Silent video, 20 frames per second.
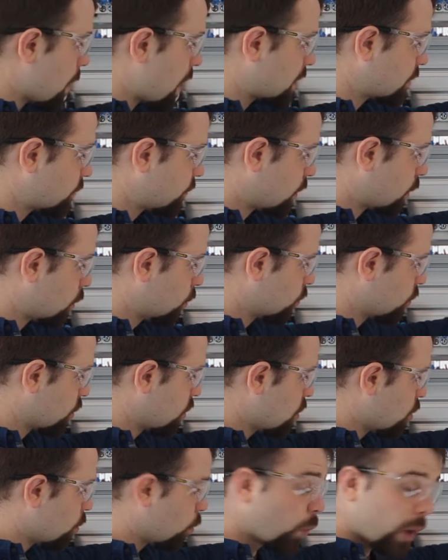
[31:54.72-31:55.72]
manifold,
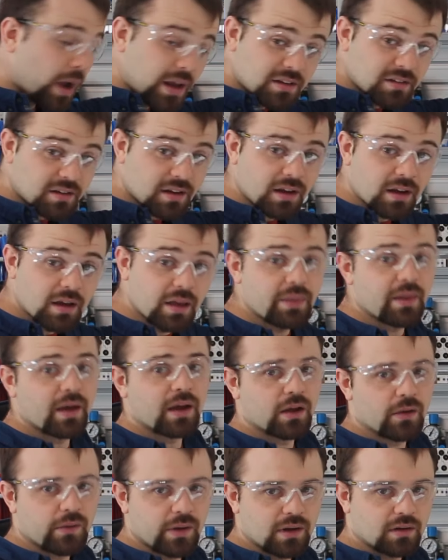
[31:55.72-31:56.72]
waiting and
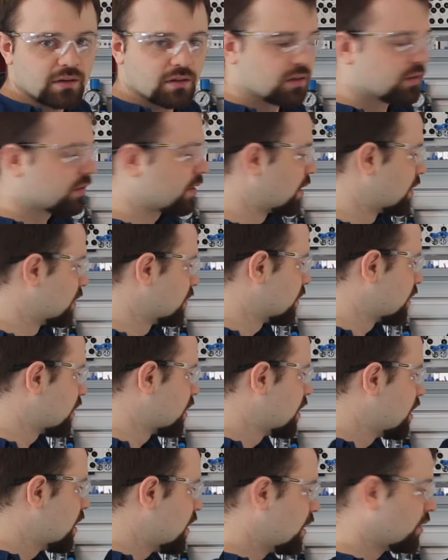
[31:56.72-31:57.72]
then going into the cylinder.
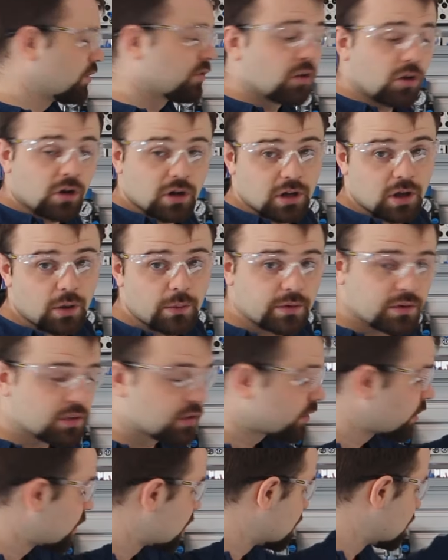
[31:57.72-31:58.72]
It's not going to go into
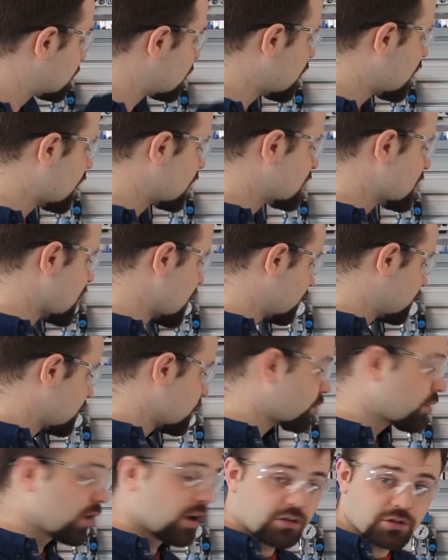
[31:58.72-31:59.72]
the cylinder unless the
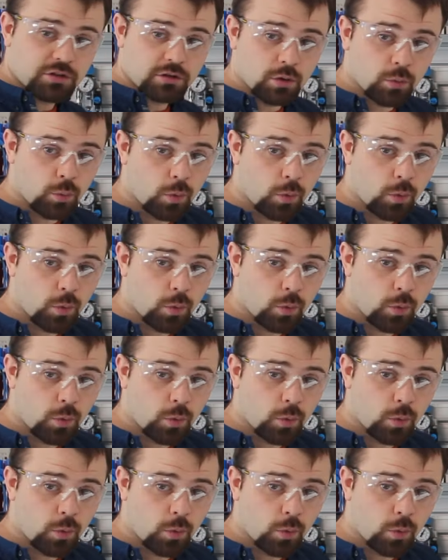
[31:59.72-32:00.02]
pressure